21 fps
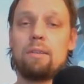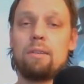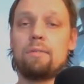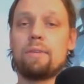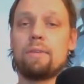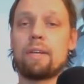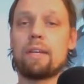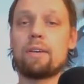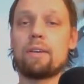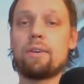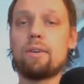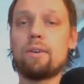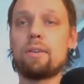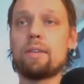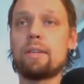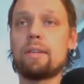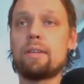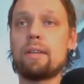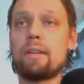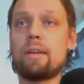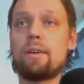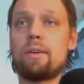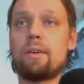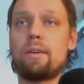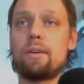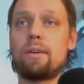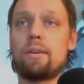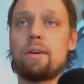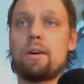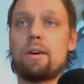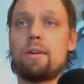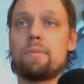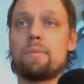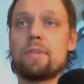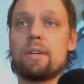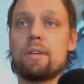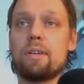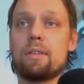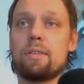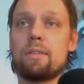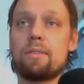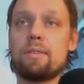We can call it
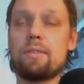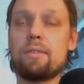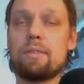object,